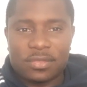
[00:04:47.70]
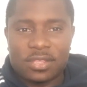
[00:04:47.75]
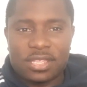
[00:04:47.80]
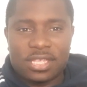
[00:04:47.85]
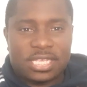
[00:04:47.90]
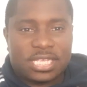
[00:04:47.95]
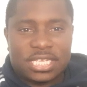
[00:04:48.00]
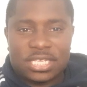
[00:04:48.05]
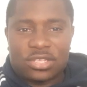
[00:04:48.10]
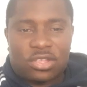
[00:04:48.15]

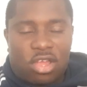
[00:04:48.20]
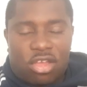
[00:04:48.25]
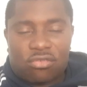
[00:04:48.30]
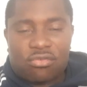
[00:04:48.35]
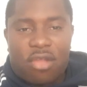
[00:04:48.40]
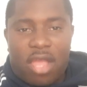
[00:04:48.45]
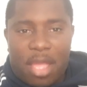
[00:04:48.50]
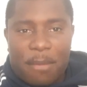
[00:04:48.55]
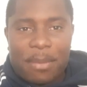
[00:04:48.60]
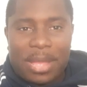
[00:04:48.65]
this is not a
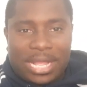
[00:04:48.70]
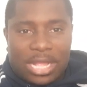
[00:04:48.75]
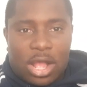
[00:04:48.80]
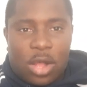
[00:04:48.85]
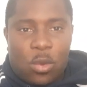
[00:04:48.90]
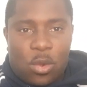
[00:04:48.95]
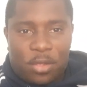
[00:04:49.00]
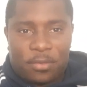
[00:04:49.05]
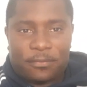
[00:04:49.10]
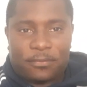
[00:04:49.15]
right back
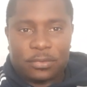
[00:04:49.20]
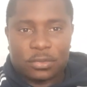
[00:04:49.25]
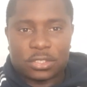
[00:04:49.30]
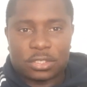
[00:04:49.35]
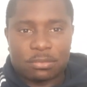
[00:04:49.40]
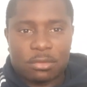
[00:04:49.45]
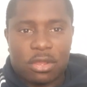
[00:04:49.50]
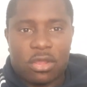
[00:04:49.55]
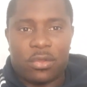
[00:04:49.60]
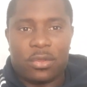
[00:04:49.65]
I want for
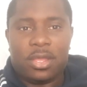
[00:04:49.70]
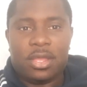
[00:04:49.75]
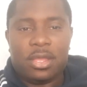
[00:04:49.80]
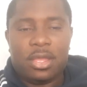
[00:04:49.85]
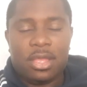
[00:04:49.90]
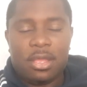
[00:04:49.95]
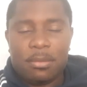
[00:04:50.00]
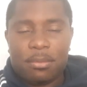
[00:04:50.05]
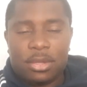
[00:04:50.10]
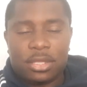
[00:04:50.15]
tomorrow.
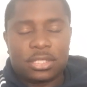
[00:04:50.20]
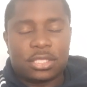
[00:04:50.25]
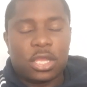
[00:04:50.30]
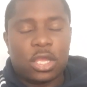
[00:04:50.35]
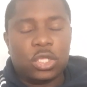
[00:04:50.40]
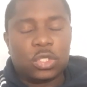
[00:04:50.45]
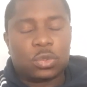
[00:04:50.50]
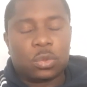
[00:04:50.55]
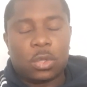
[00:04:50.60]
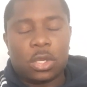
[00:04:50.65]
But
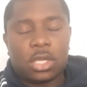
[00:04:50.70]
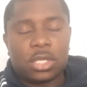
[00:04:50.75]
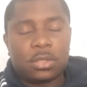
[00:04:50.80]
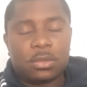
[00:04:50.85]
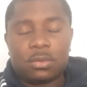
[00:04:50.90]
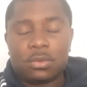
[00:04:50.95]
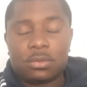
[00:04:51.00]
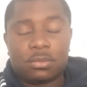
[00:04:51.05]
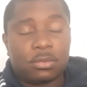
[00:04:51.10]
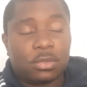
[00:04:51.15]
those
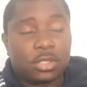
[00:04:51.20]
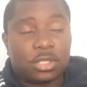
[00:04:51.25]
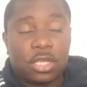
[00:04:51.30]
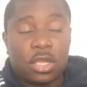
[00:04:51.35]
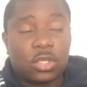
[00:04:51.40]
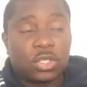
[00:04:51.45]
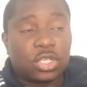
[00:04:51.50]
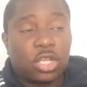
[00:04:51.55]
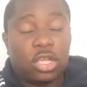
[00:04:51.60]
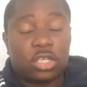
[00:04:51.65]

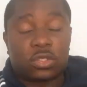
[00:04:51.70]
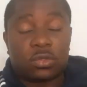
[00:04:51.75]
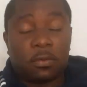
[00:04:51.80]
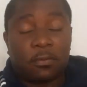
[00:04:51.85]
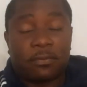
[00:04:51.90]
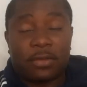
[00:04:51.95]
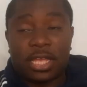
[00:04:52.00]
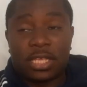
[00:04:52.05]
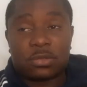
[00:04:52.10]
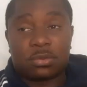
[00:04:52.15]

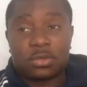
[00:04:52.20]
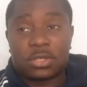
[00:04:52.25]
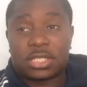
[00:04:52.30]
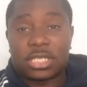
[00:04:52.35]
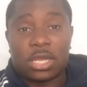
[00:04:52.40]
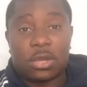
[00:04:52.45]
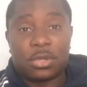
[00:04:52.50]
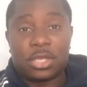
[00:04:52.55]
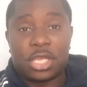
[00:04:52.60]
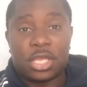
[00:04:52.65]
Arsenal fans will
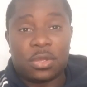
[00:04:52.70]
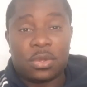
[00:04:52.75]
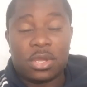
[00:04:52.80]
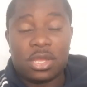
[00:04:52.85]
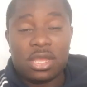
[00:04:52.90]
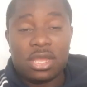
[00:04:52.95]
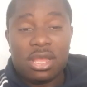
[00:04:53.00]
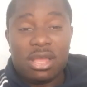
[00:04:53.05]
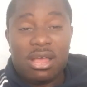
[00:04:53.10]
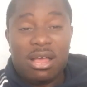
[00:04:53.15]
tell you,
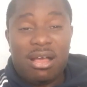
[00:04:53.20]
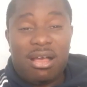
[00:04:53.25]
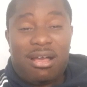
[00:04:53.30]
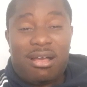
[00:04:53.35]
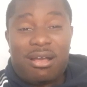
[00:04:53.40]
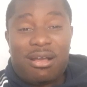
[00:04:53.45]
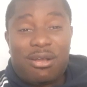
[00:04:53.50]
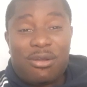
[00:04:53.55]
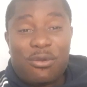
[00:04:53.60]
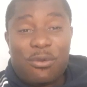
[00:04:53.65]

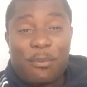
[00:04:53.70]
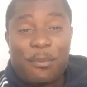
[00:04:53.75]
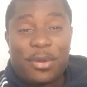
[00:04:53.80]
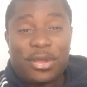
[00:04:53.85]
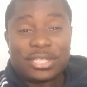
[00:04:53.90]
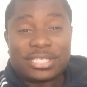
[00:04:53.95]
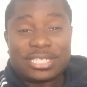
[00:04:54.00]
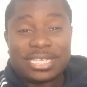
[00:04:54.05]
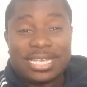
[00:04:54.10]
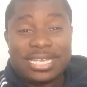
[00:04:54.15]
oh,
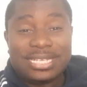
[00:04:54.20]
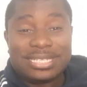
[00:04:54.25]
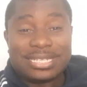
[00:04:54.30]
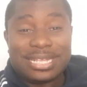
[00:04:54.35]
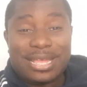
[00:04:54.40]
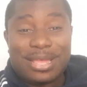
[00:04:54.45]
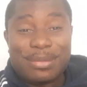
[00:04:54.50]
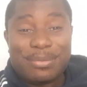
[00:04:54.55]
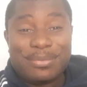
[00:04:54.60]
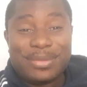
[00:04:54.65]
but he's
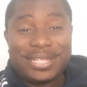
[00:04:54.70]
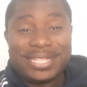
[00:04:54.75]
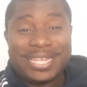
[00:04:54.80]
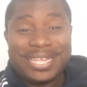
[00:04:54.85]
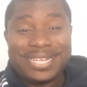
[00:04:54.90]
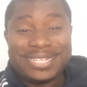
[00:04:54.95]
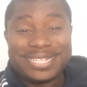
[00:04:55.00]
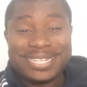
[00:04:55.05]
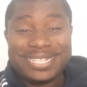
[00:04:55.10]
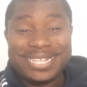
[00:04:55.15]
an
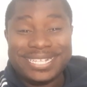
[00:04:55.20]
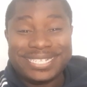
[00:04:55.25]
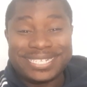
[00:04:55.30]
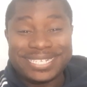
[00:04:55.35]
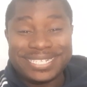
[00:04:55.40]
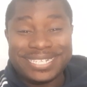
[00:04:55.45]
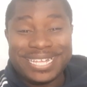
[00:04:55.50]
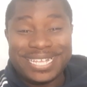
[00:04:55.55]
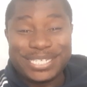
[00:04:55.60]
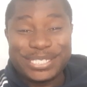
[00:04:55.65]
England
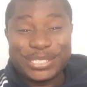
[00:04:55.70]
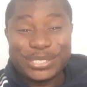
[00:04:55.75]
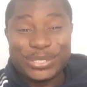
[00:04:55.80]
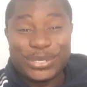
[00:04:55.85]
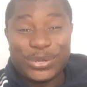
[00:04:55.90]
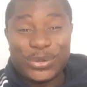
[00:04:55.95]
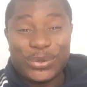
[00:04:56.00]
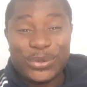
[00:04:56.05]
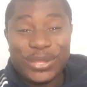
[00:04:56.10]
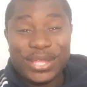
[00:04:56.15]

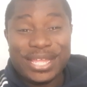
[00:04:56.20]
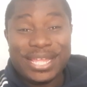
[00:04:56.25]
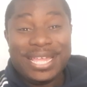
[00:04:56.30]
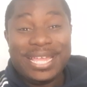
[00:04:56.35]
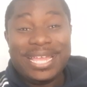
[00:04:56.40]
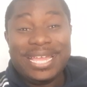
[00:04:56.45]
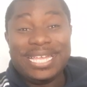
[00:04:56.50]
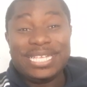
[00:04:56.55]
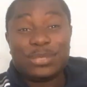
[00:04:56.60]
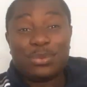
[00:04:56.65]
international.
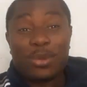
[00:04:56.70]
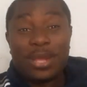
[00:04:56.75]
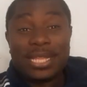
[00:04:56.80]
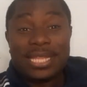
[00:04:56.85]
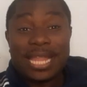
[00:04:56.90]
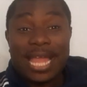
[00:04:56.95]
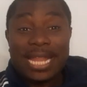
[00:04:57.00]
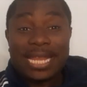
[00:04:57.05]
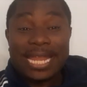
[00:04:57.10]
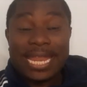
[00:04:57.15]
He's
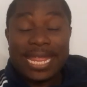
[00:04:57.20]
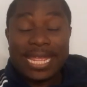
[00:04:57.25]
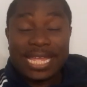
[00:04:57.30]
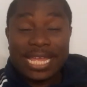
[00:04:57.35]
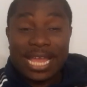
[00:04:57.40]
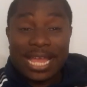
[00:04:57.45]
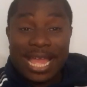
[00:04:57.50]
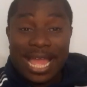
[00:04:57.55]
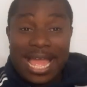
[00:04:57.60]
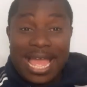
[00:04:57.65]
won La
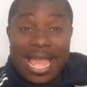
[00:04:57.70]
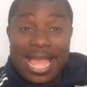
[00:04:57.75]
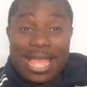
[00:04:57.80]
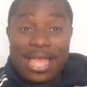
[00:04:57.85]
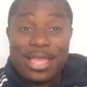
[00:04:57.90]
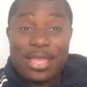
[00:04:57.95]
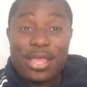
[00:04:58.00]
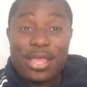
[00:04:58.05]
Liga at